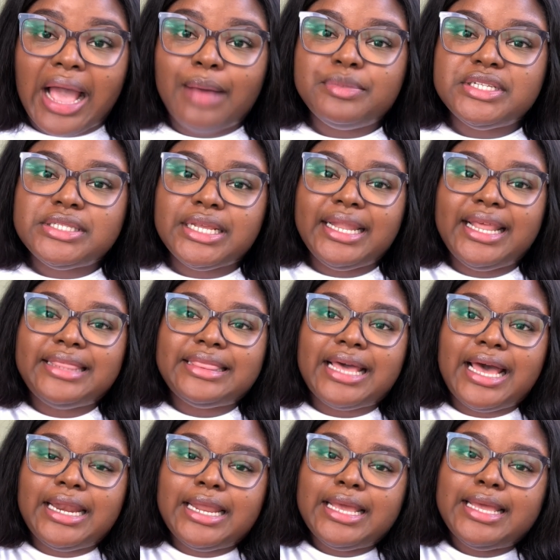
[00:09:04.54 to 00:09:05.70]
I'm just gonna let
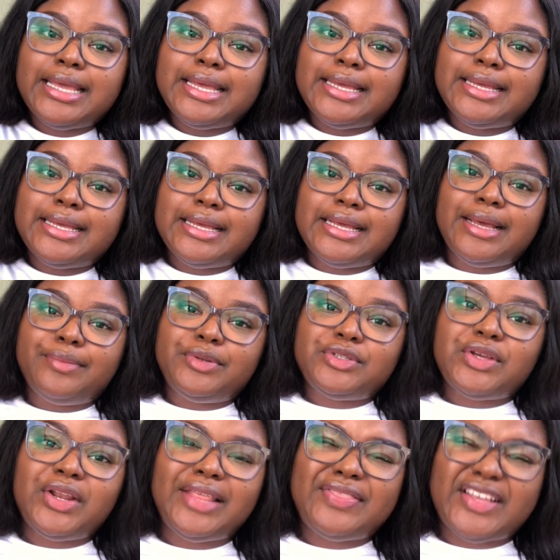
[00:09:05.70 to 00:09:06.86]
that
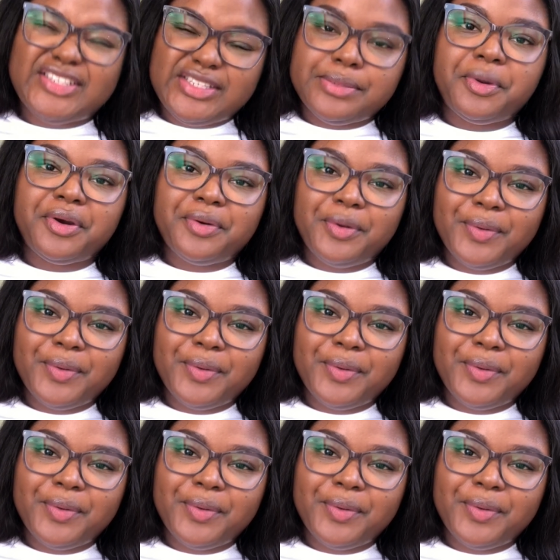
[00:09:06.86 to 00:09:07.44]
simmer.